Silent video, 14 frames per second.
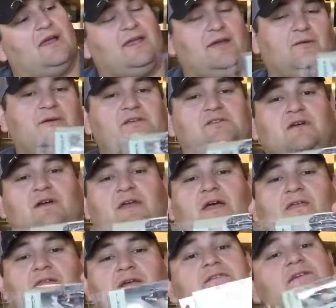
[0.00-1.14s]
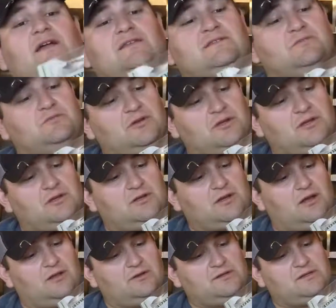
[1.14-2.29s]
I can't wait to try that. That's got some really good
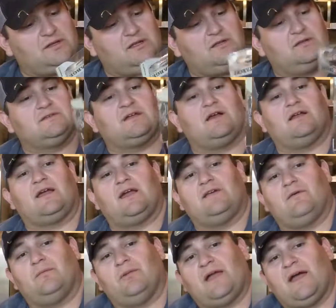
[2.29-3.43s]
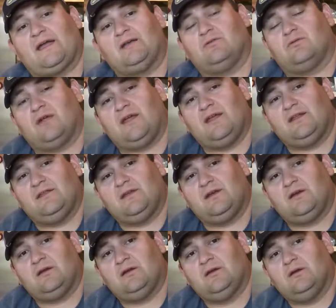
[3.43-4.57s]
colors in it. It's got kind of a black and red in
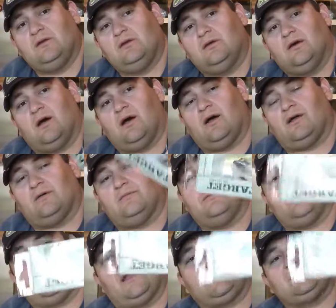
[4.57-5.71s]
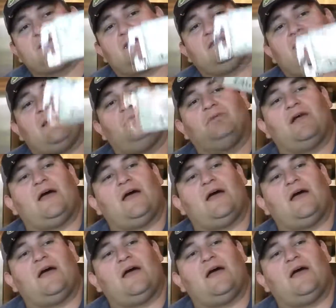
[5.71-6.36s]
there. Like I said, that